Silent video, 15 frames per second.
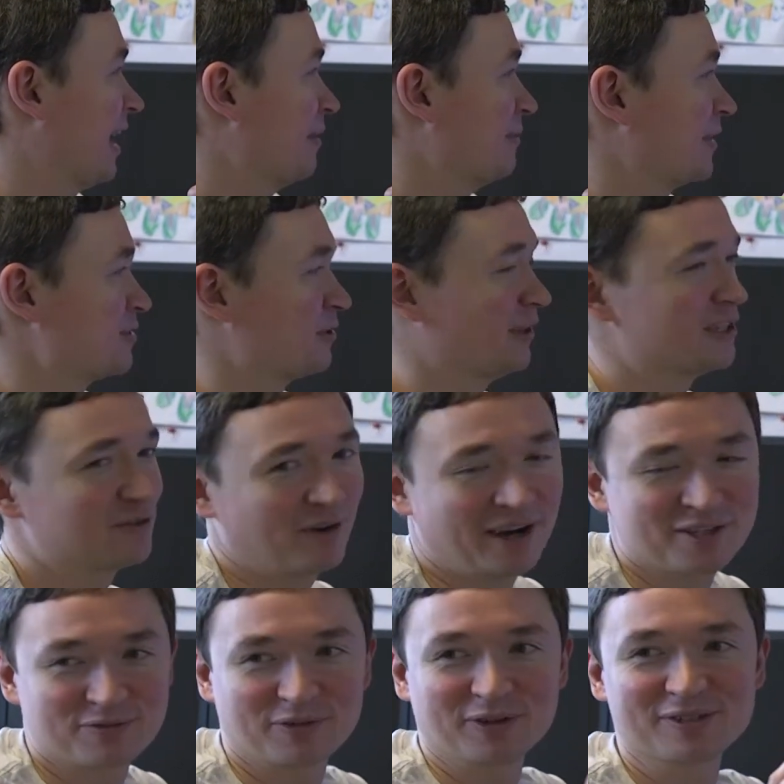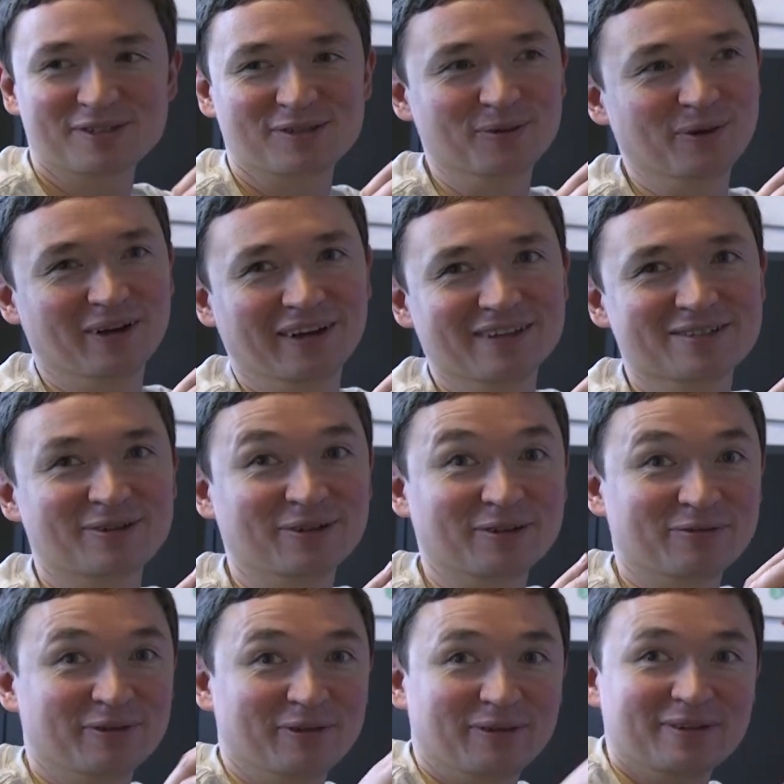app actually transfers to a sort
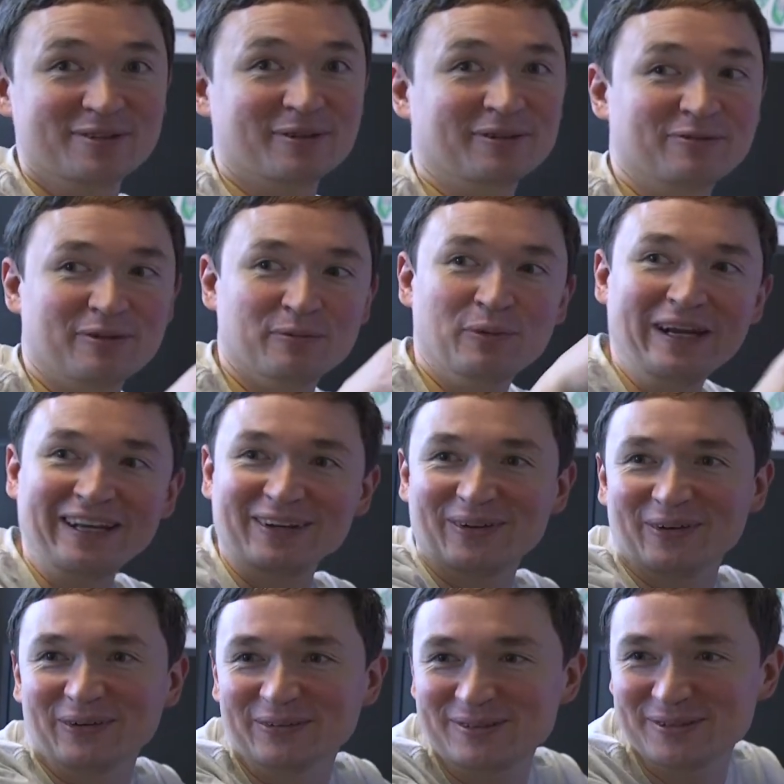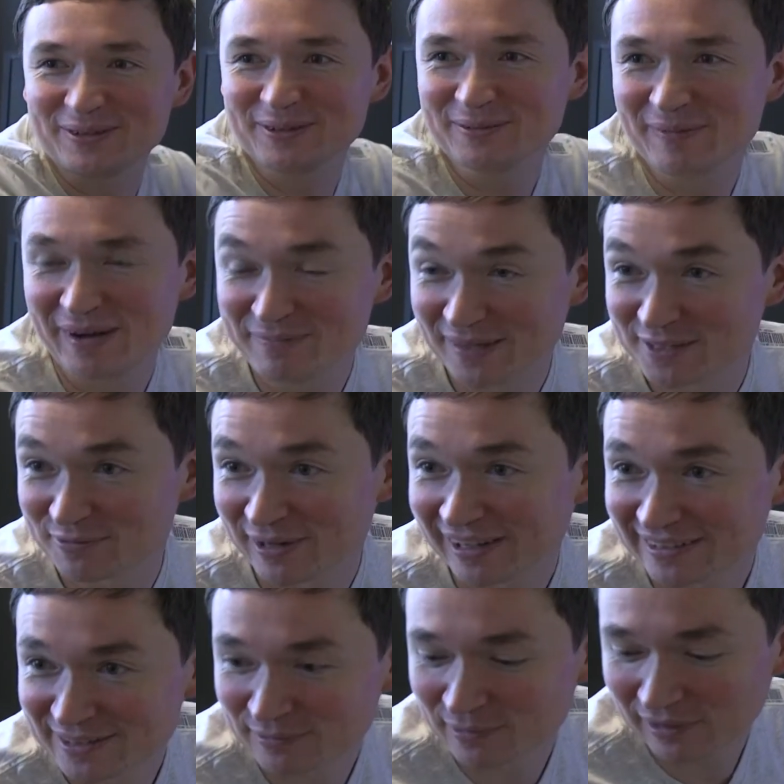of a window to my mixed
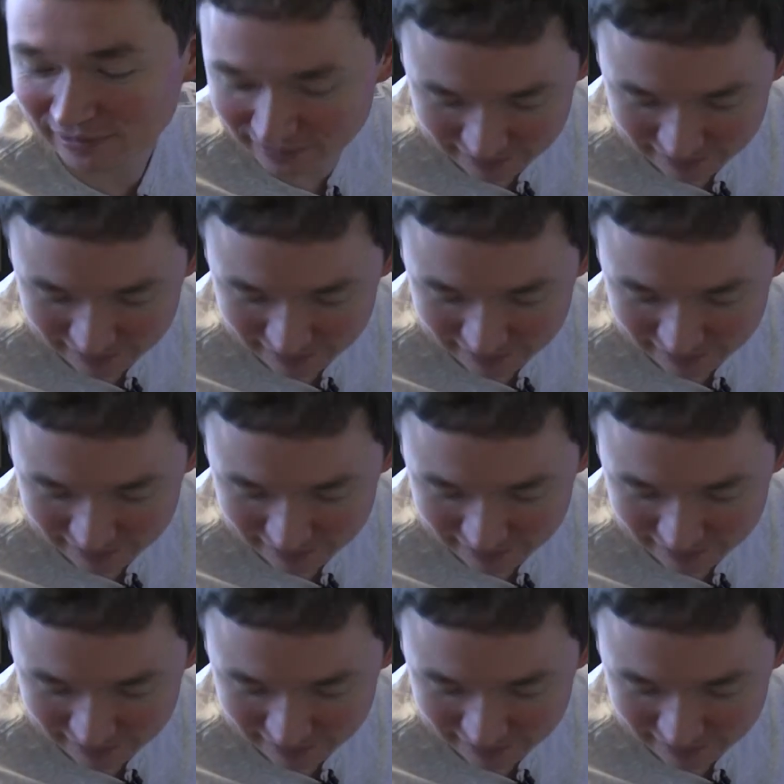reality world.